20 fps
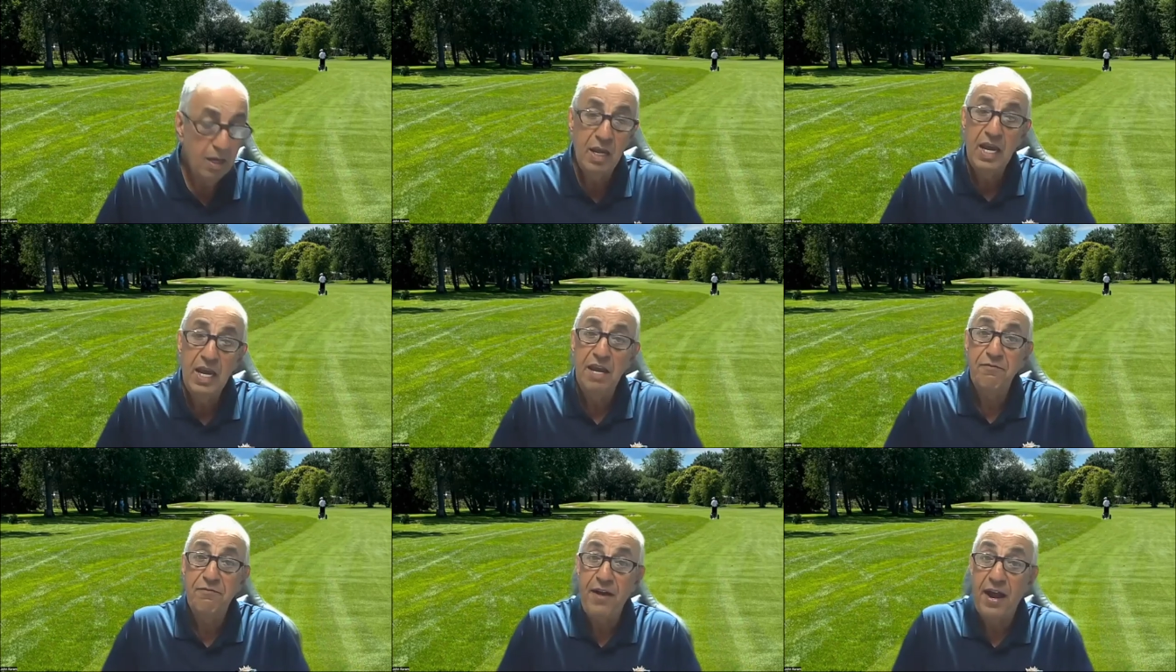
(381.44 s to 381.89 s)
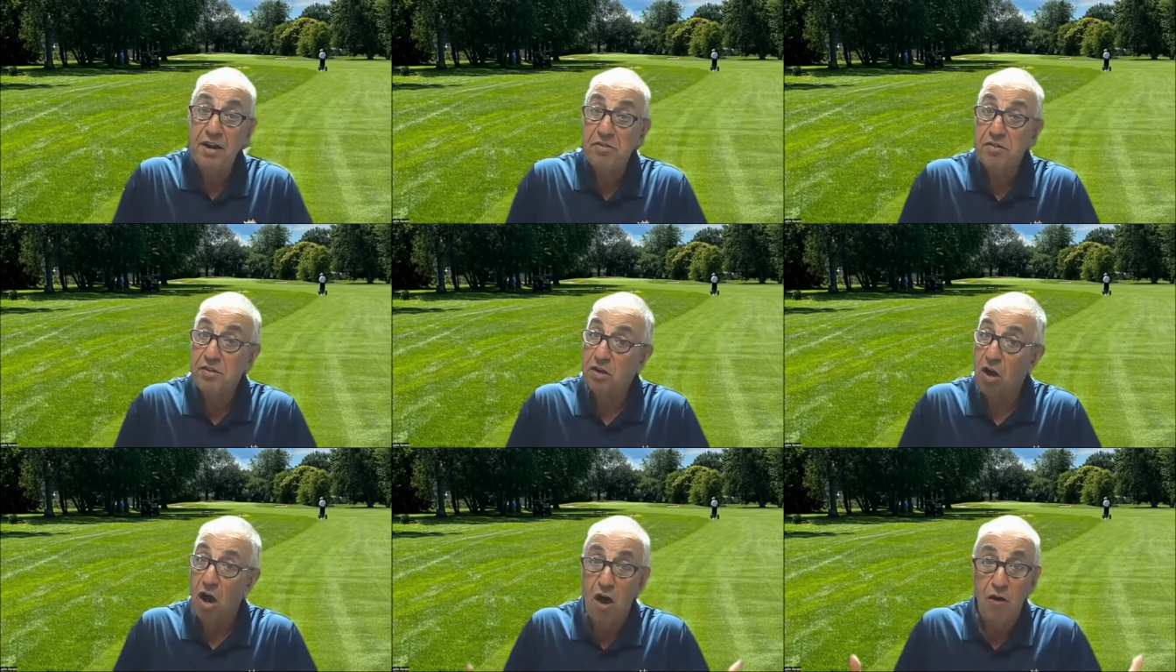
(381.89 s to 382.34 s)
In
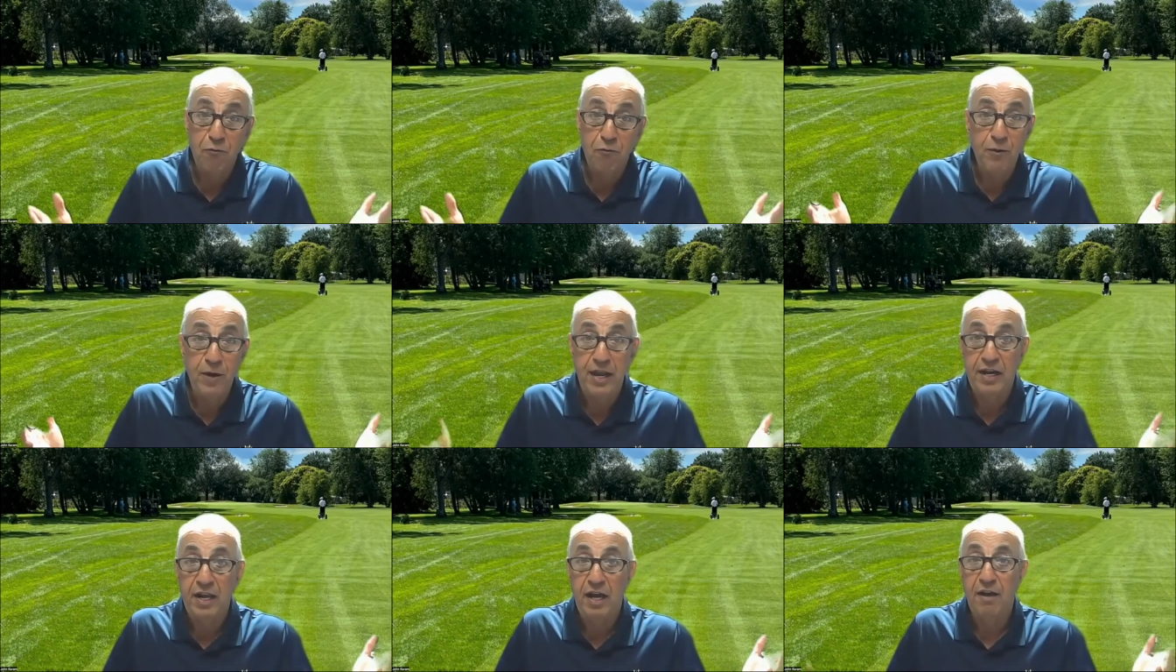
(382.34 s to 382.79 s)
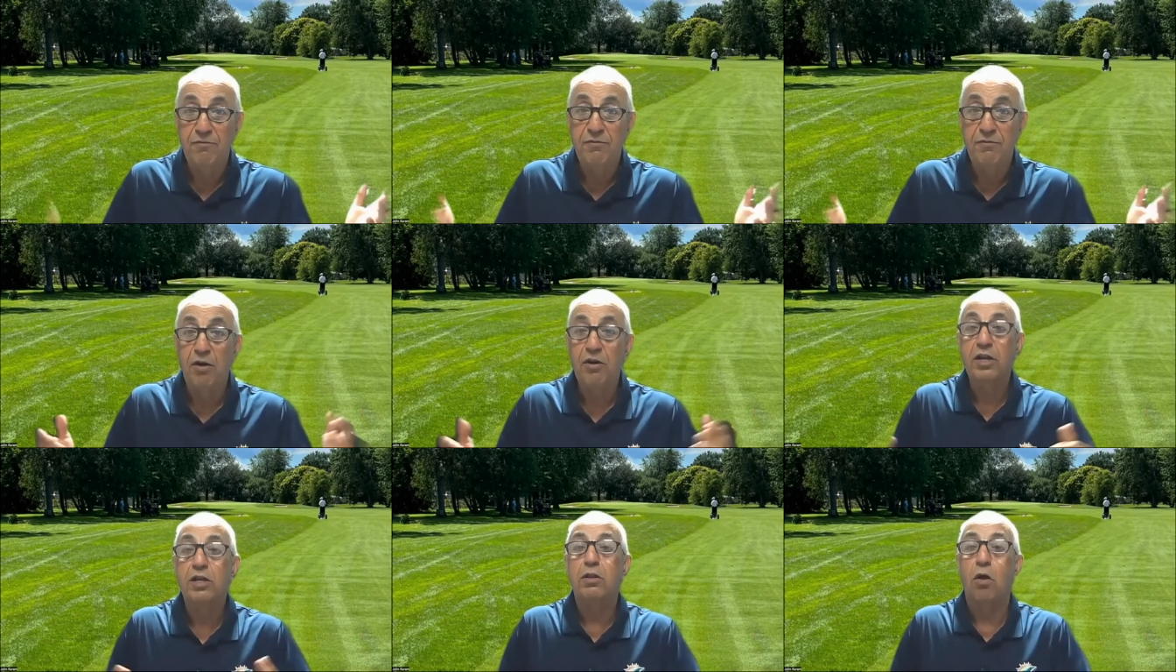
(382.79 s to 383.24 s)
fantasy golf, we had a
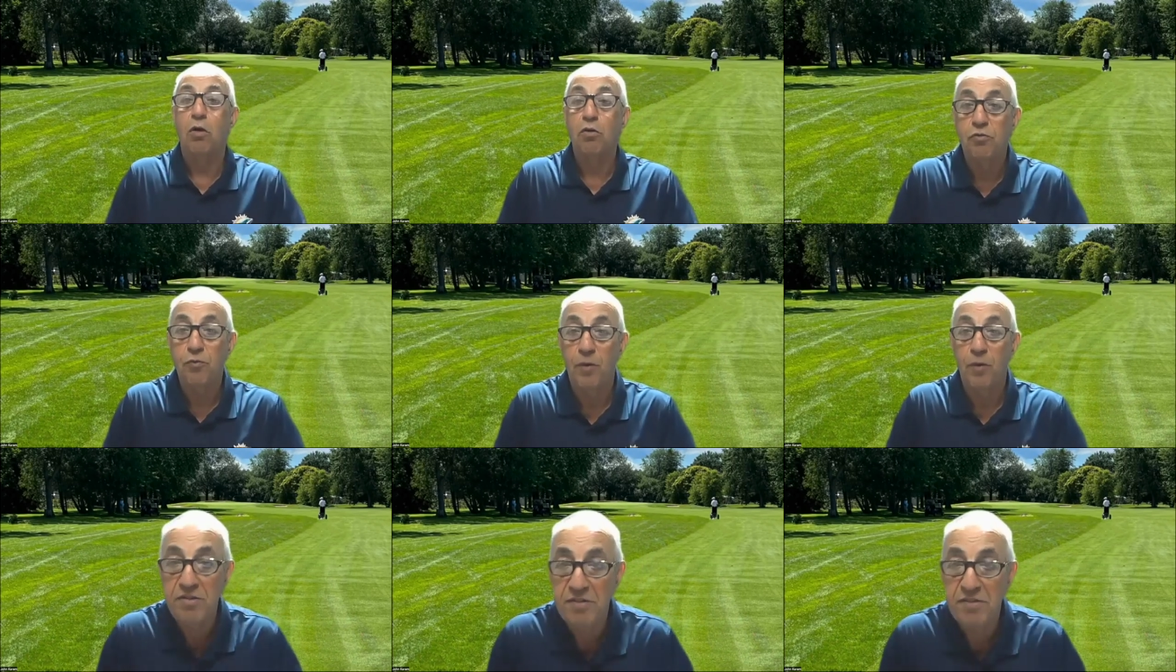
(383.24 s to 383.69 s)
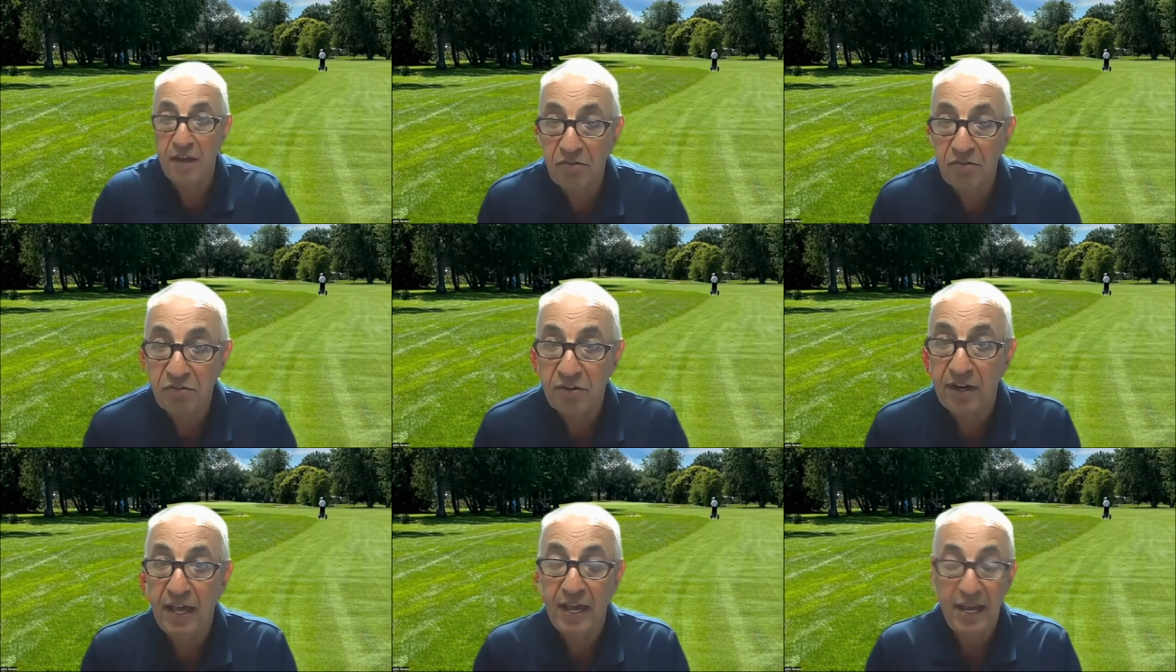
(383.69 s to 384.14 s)
very close race
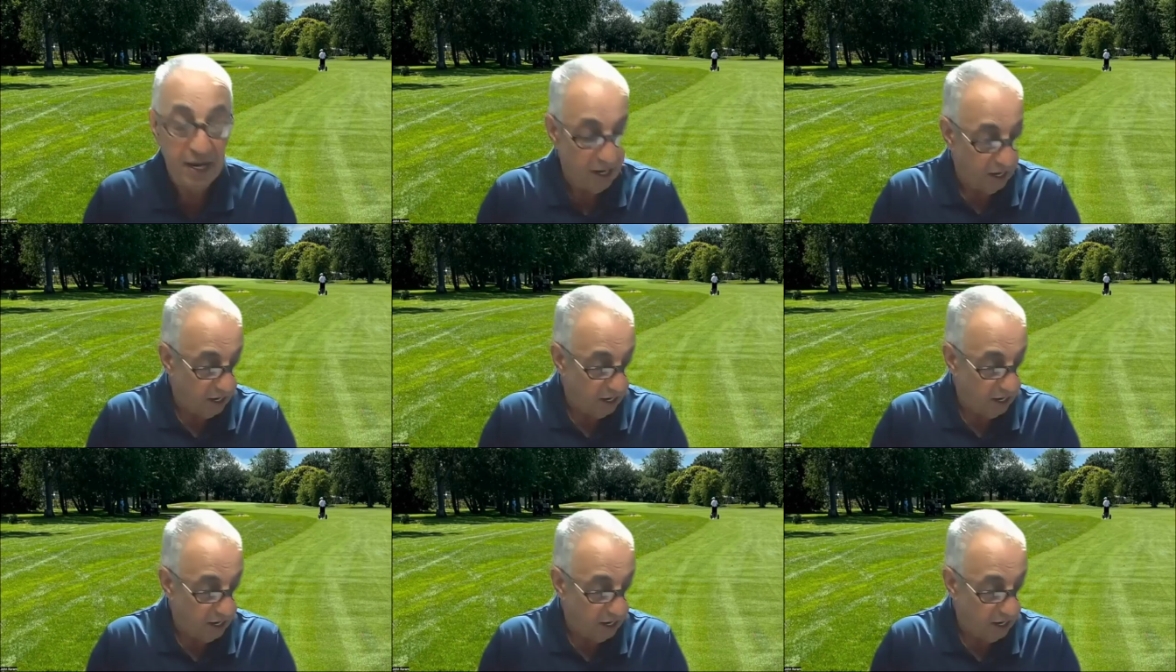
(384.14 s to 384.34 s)
yesterday.